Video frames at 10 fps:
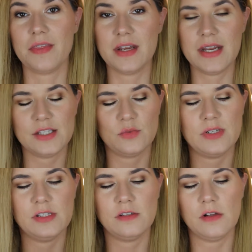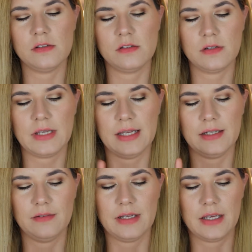The next one is also
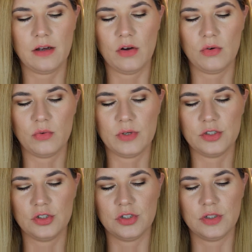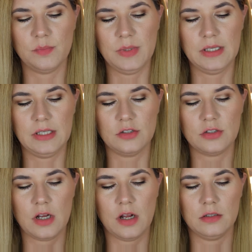kind of like an orange
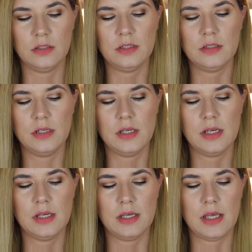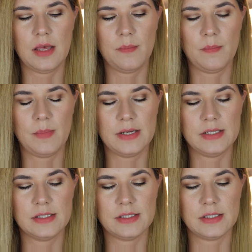pinkish color, but
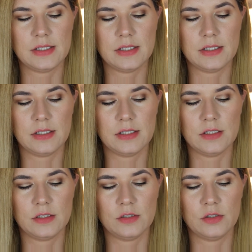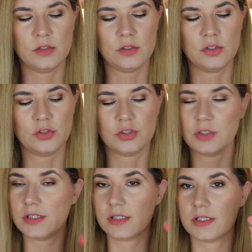it's uh,
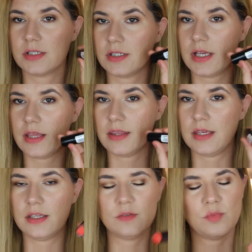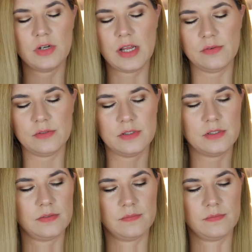Luxurious, I think it's pronounced.